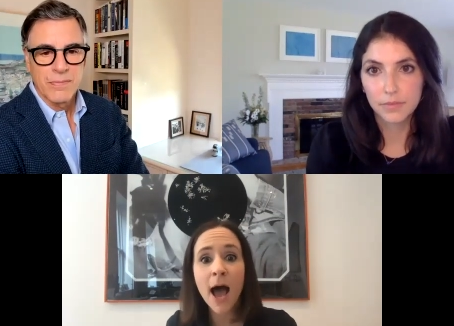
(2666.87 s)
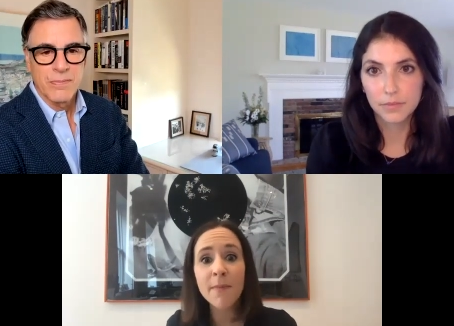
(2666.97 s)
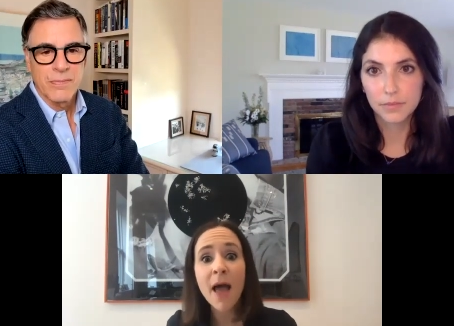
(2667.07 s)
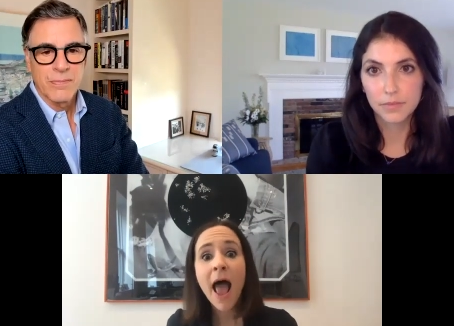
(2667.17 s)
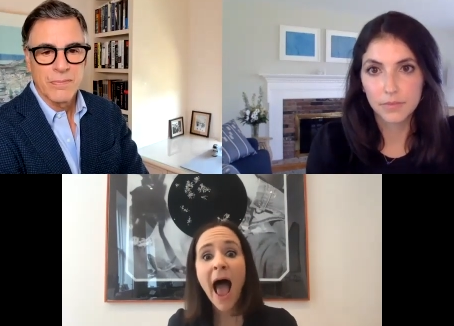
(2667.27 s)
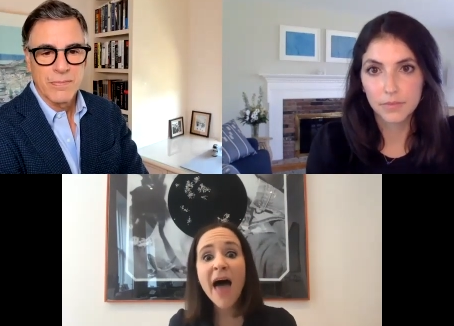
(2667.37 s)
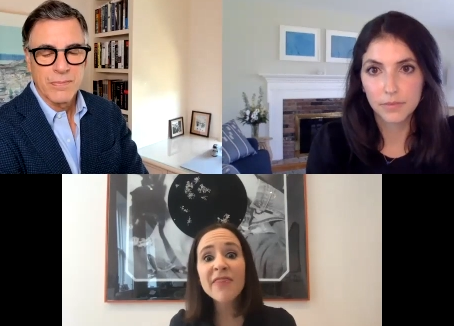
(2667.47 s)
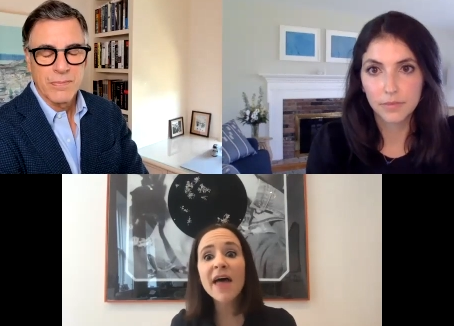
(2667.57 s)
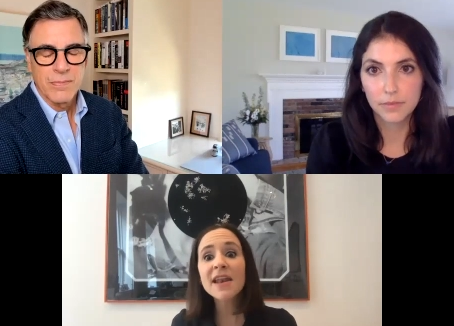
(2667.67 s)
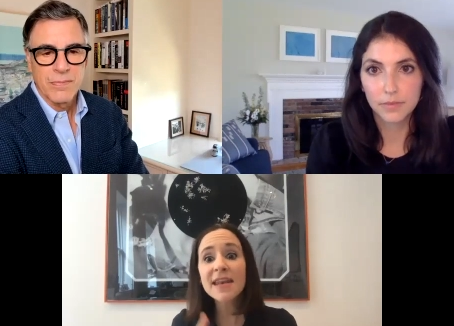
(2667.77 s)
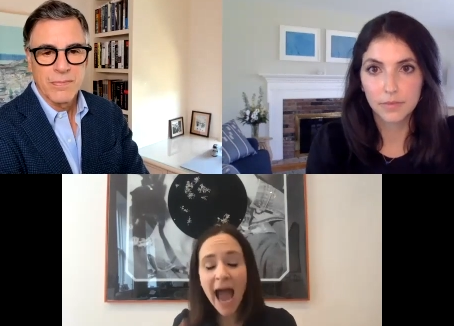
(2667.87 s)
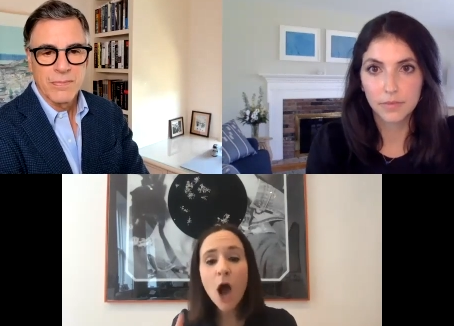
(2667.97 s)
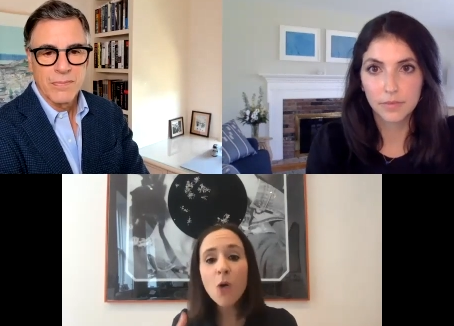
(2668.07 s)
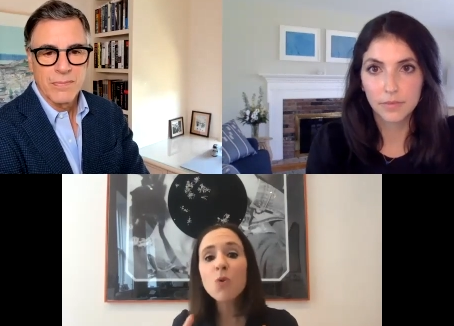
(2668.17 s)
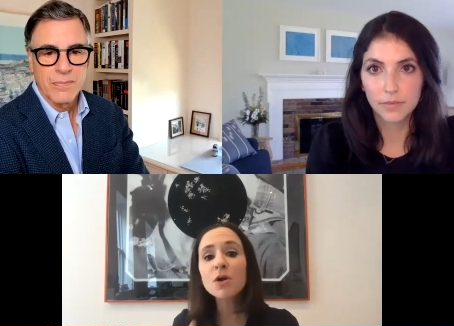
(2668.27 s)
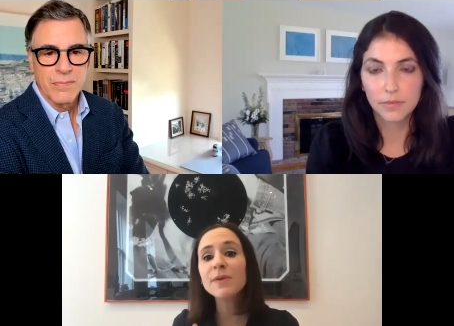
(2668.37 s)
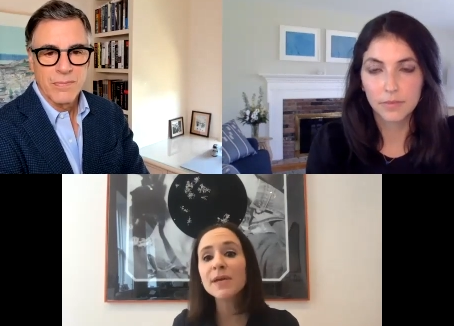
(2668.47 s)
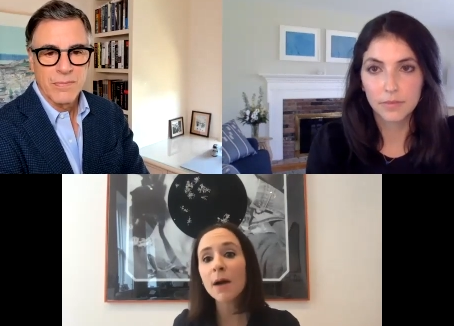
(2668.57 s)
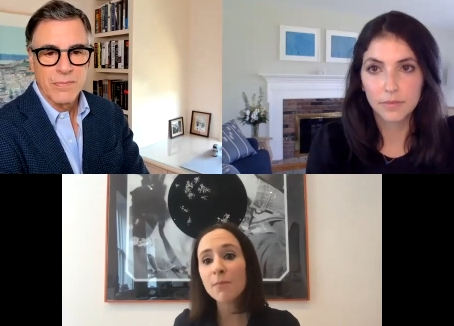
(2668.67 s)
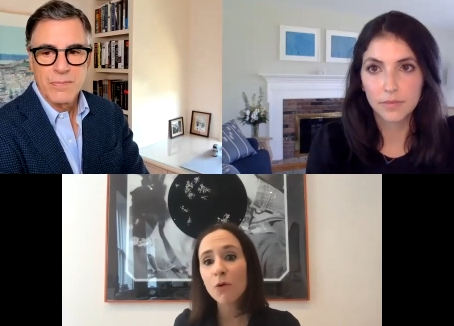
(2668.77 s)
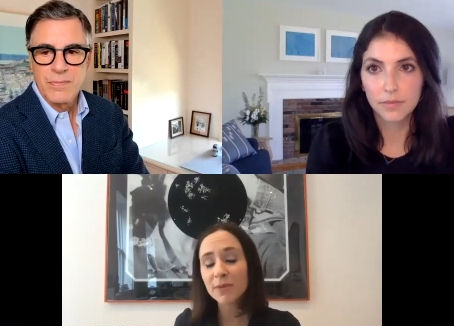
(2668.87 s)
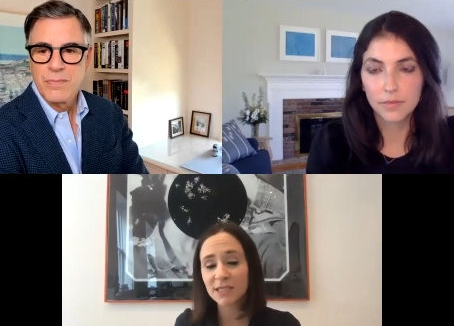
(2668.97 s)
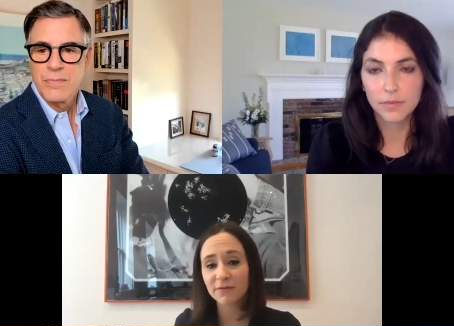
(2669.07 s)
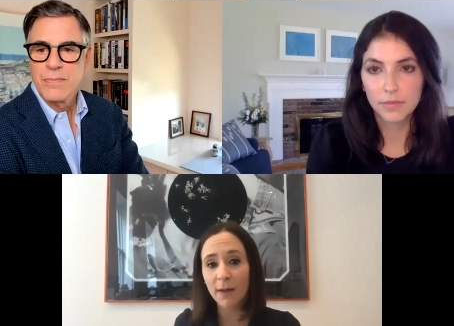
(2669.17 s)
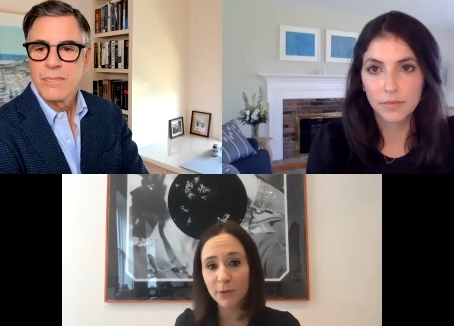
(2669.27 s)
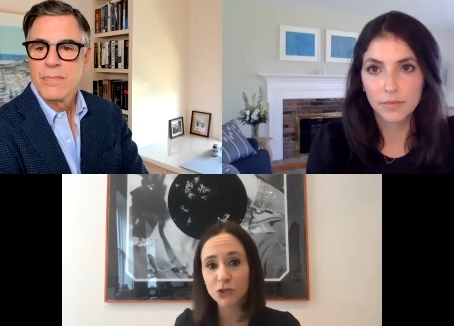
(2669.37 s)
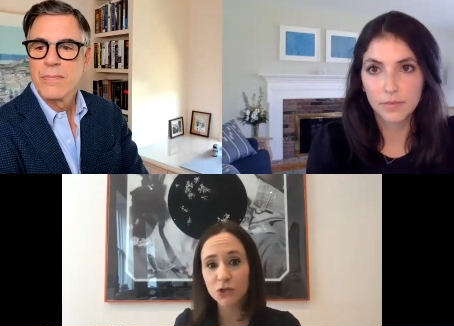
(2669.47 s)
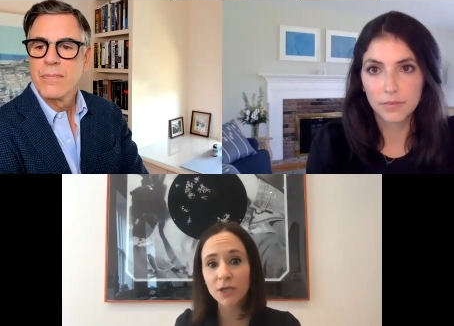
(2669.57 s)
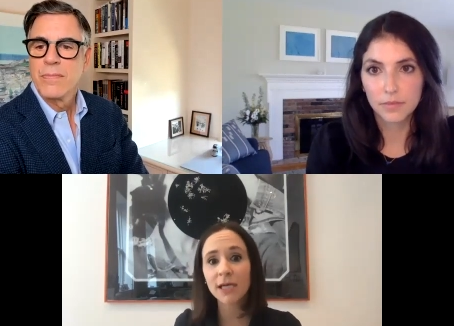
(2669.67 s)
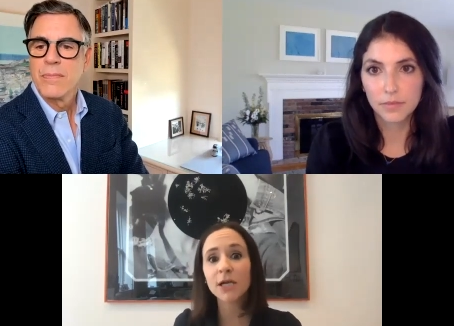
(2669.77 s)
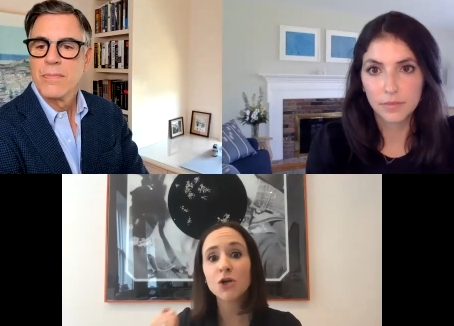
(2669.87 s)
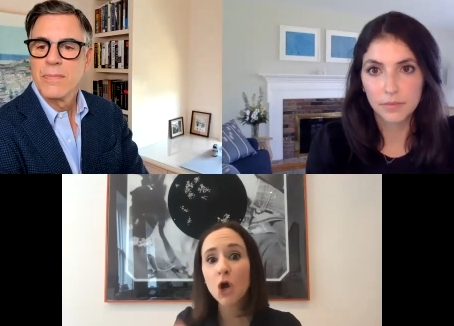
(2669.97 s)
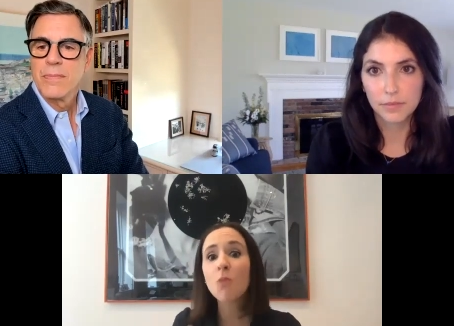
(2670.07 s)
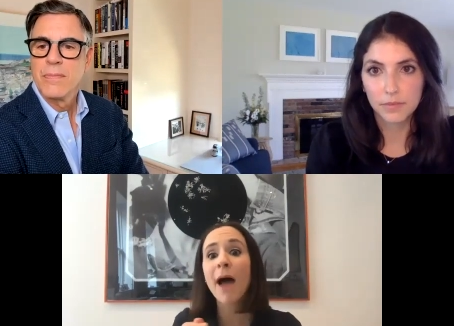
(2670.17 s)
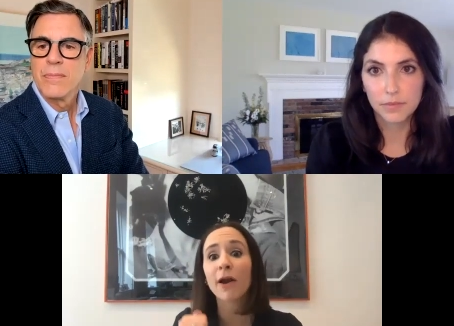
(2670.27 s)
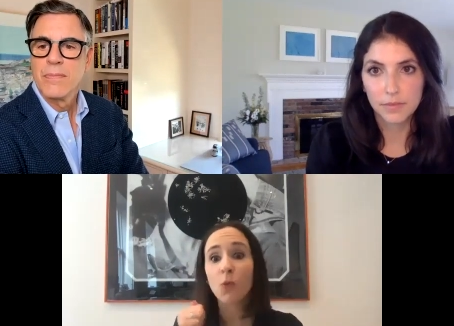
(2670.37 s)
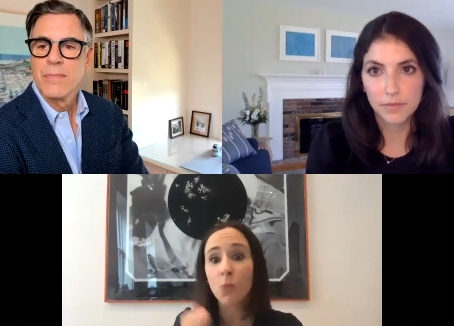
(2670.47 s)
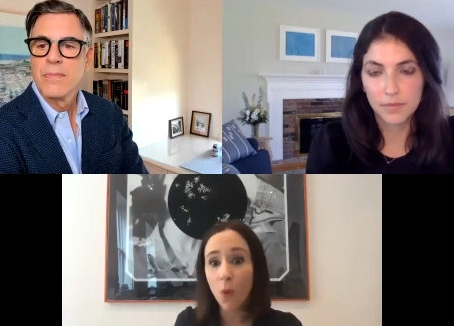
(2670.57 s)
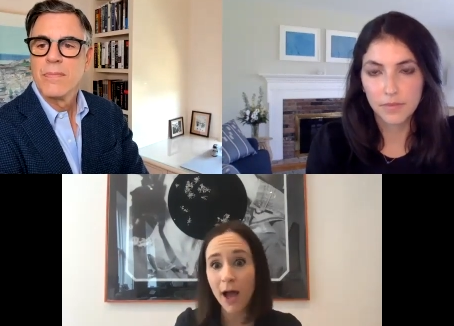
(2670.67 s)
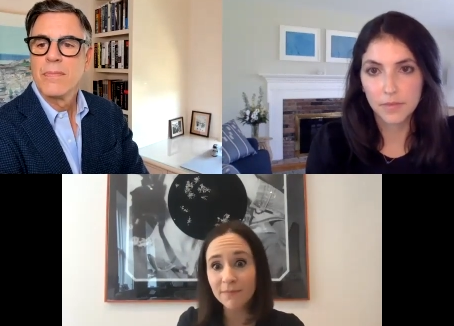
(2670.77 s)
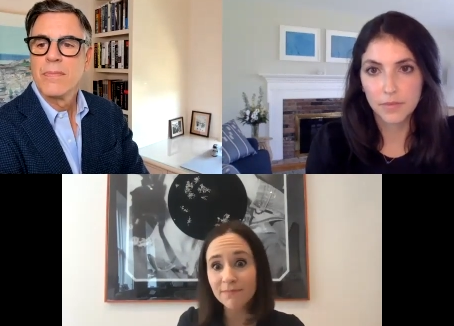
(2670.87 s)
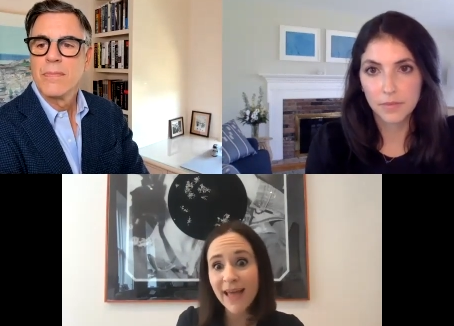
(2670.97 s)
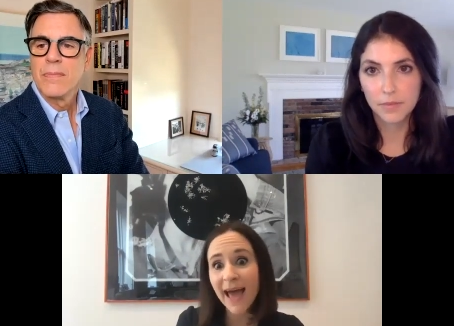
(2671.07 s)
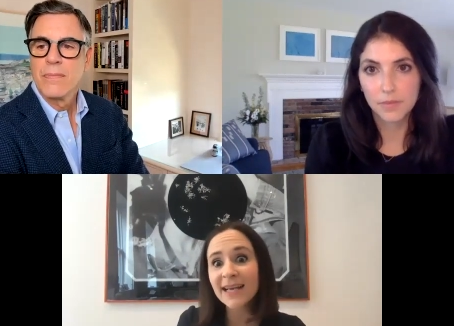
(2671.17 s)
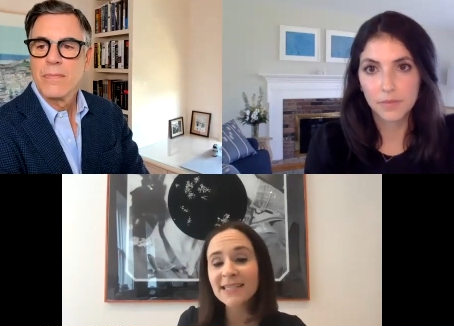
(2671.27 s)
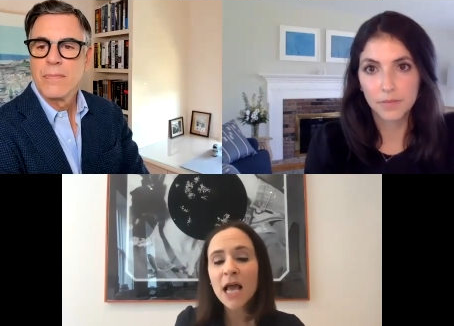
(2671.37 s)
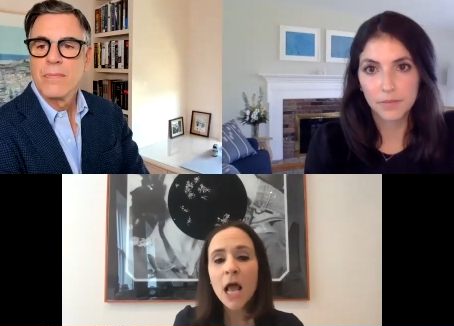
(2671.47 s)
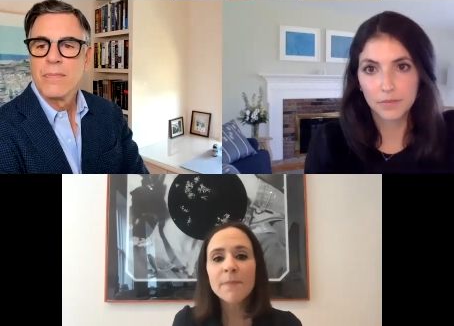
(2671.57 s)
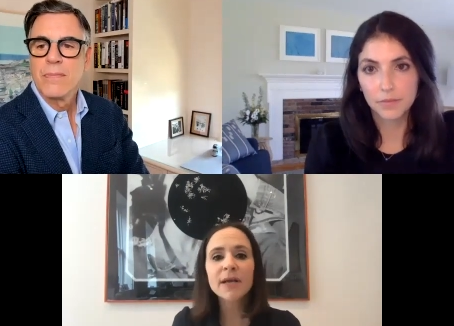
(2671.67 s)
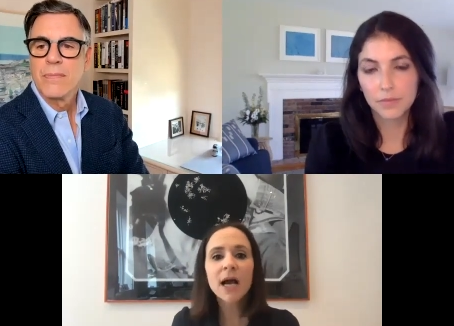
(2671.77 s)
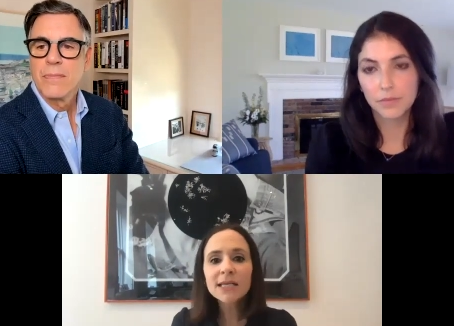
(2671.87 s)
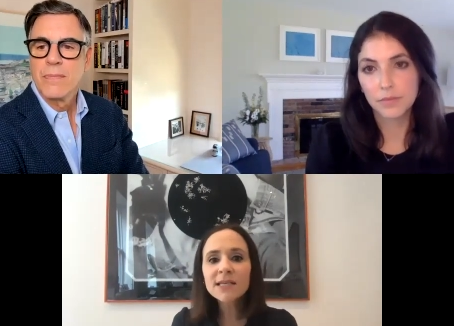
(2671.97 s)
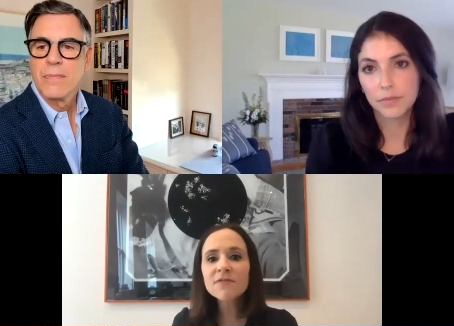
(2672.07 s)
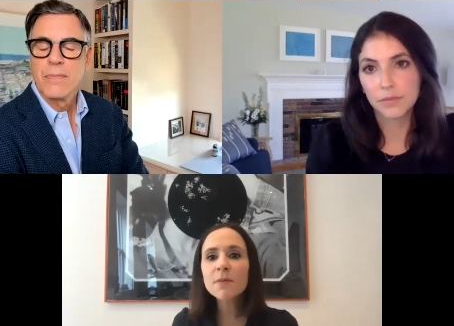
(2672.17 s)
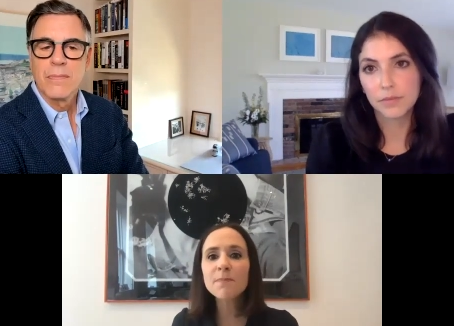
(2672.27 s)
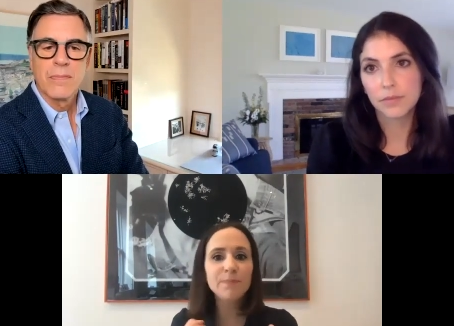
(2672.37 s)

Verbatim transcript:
Speaker 1: Um, and that now would be a moment of opportunity, no matter what that is because of the